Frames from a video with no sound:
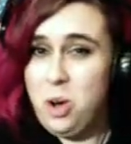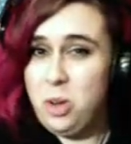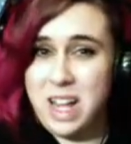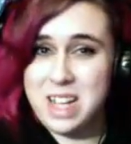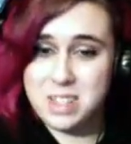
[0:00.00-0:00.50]

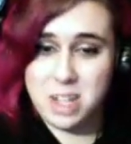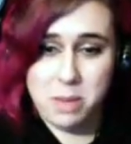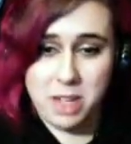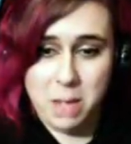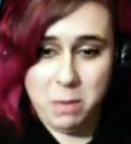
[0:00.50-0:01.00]
Last time
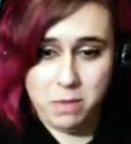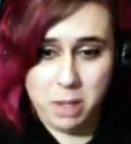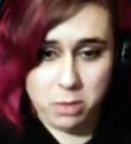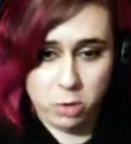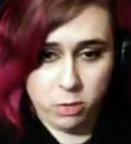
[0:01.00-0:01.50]
he gave me
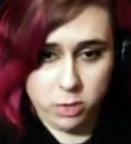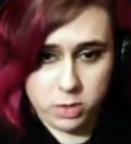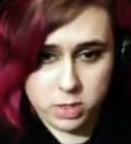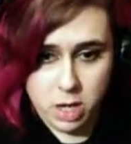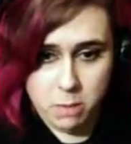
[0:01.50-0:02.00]
flamethrower fuel,
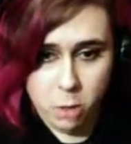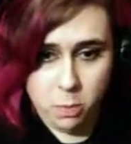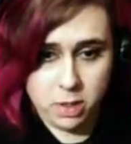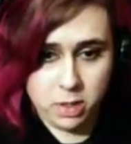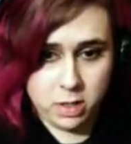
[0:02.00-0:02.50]
so I'm
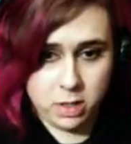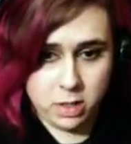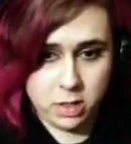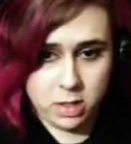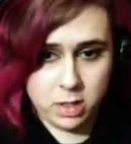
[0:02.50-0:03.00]
hoping
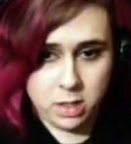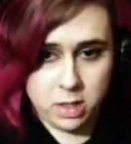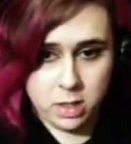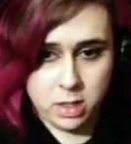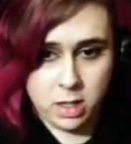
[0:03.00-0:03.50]

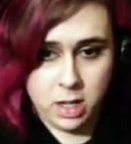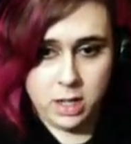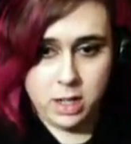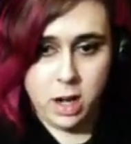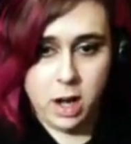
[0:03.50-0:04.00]
he
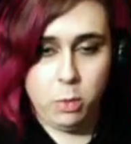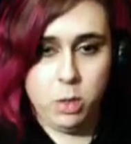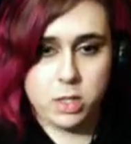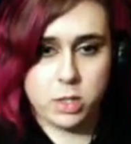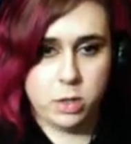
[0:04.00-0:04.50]
did not. Well, screw